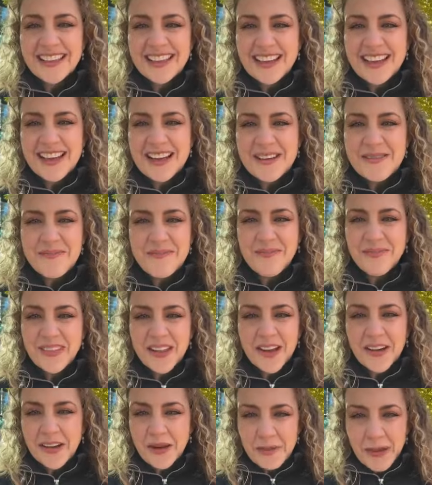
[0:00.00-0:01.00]
And
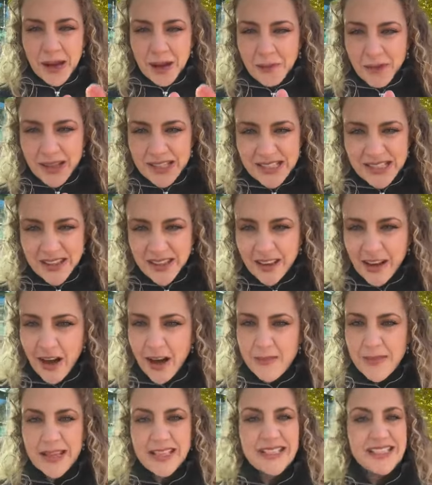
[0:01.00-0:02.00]
I'm kind of watching the
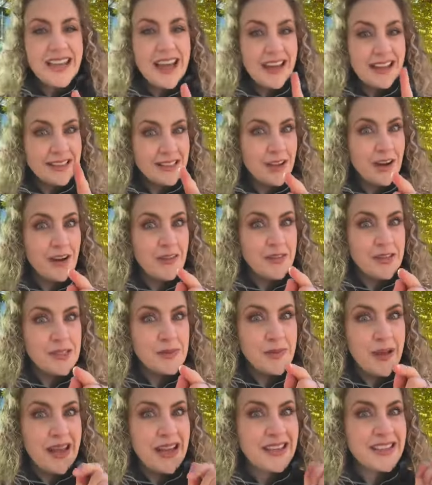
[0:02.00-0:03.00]
comments. Yes, harvest
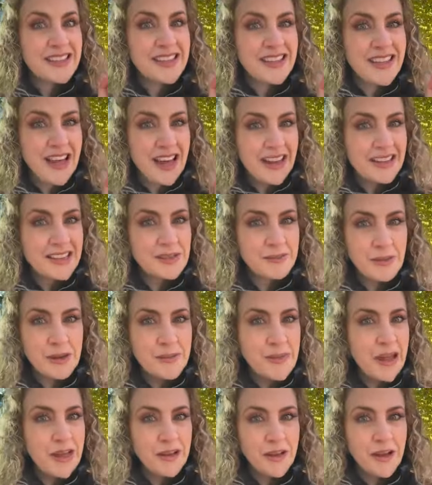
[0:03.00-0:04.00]
spice, that is one of
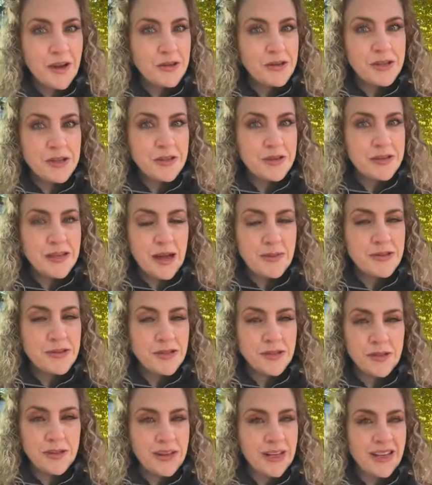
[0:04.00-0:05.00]
my go-tos,
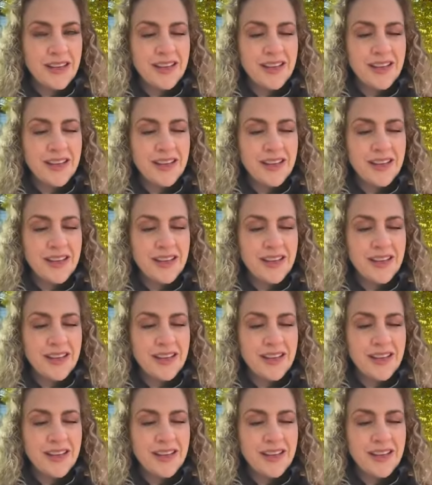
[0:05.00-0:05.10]
absolutely.